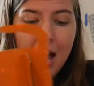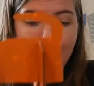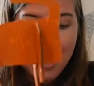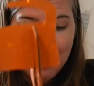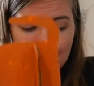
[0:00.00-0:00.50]

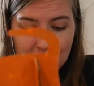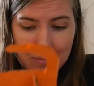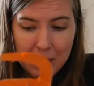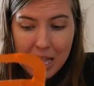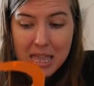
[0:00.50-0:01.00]

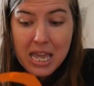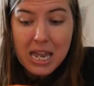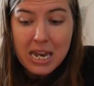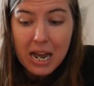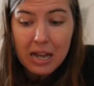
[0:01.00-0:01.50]
Um, and
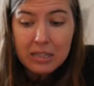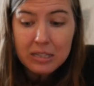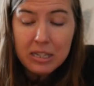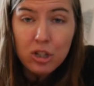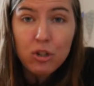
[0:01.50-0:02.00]
then I'll
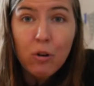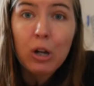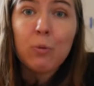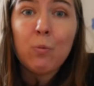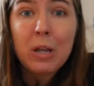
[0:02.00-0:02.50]
see you
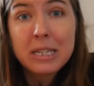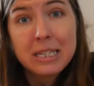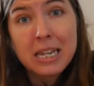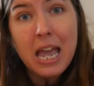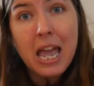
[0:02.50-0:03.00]
on
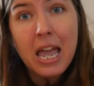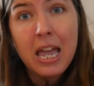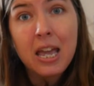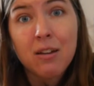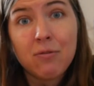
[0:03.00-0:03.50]

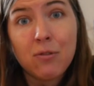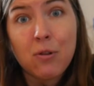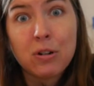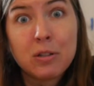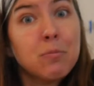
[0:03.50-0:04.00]
Wednesday
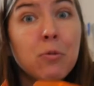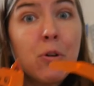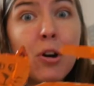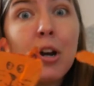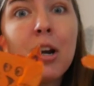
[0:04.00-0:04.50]
for some
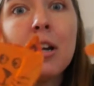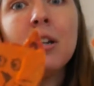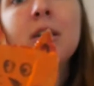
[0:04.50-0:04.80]
more